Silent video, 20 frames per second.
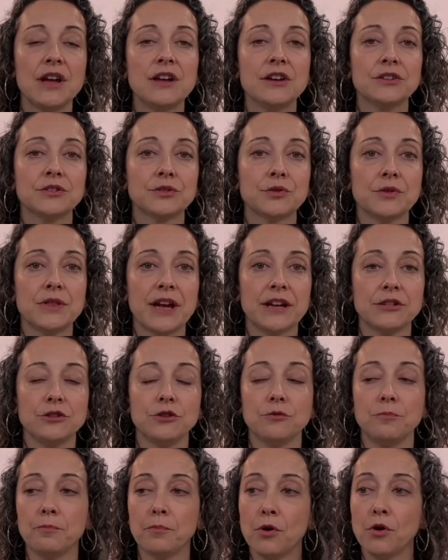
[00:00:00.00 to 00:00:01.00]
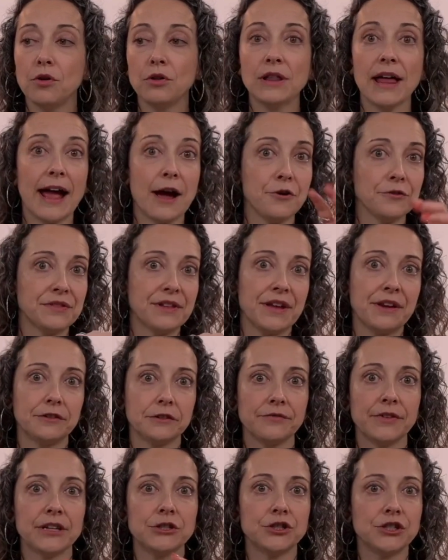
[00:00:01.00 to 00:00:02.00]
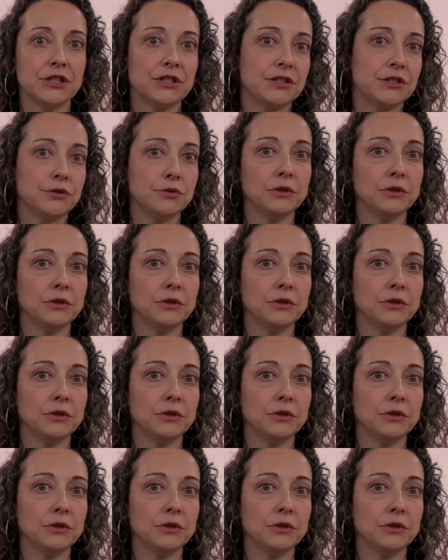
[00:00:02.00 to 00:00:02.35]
so that you pull out the interventions